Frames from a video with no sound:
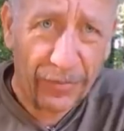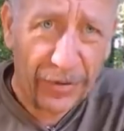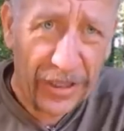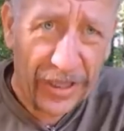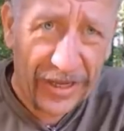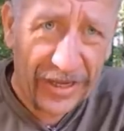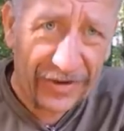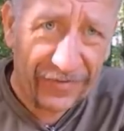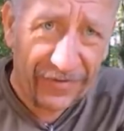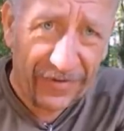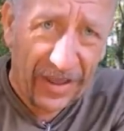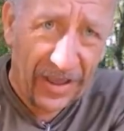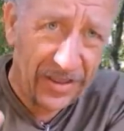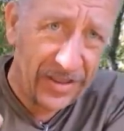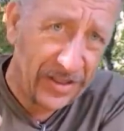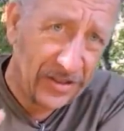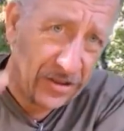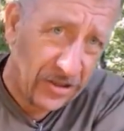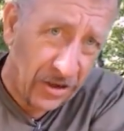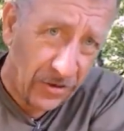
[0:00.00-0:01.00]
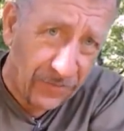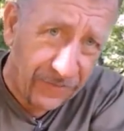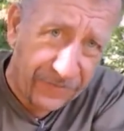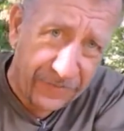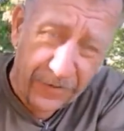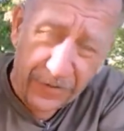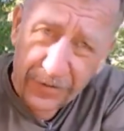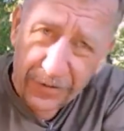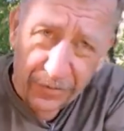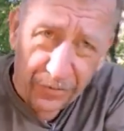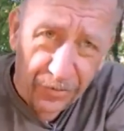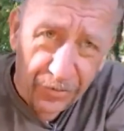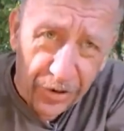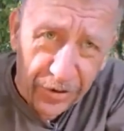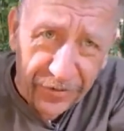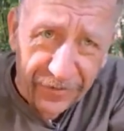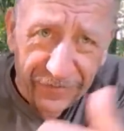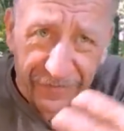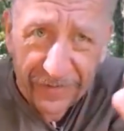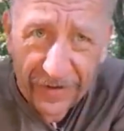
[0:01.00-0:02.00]
you won't believe that it'll go through the
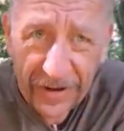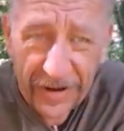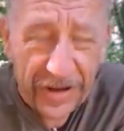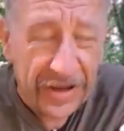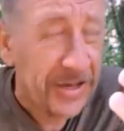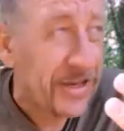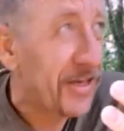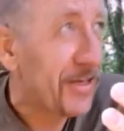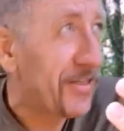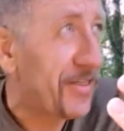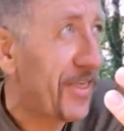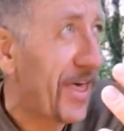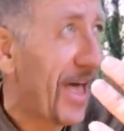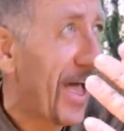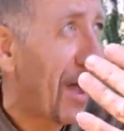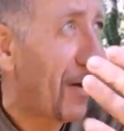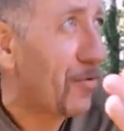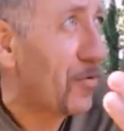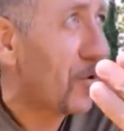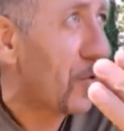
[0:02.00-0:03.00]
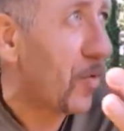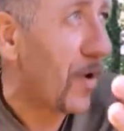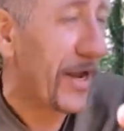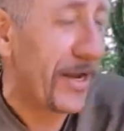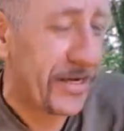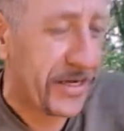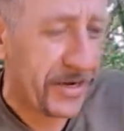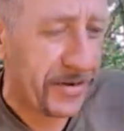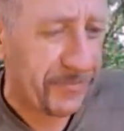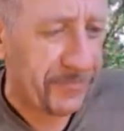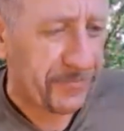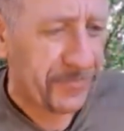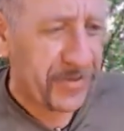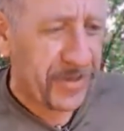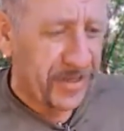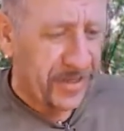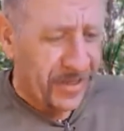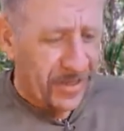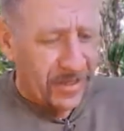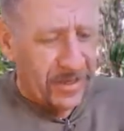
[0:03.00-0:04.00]
roof how quick
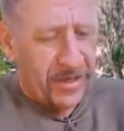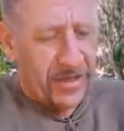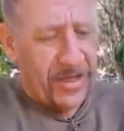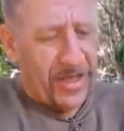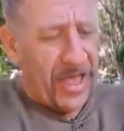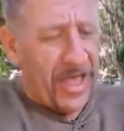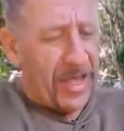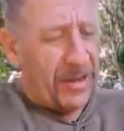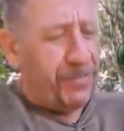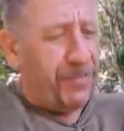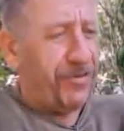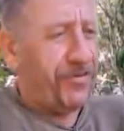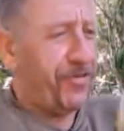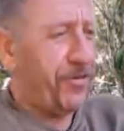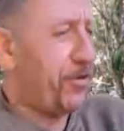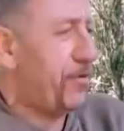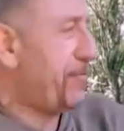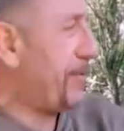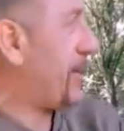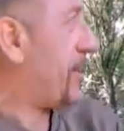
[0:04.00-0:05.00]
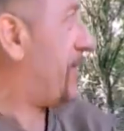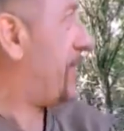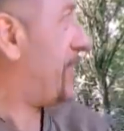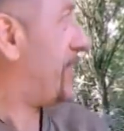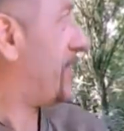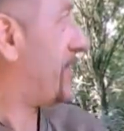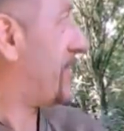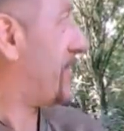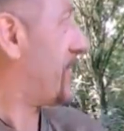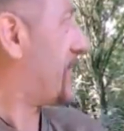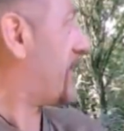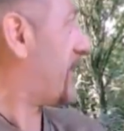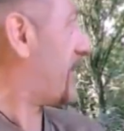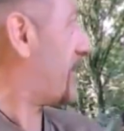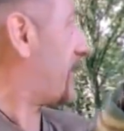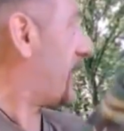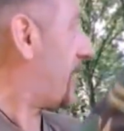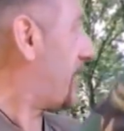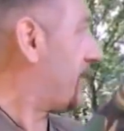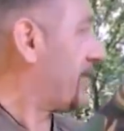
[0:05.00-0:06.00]
hypothermia can
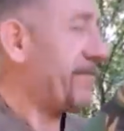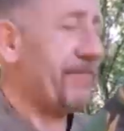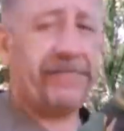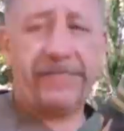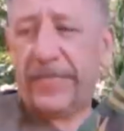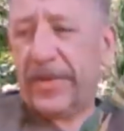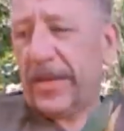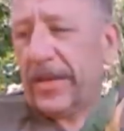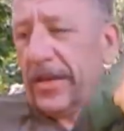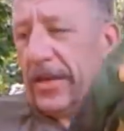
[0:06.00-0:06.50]
kick in.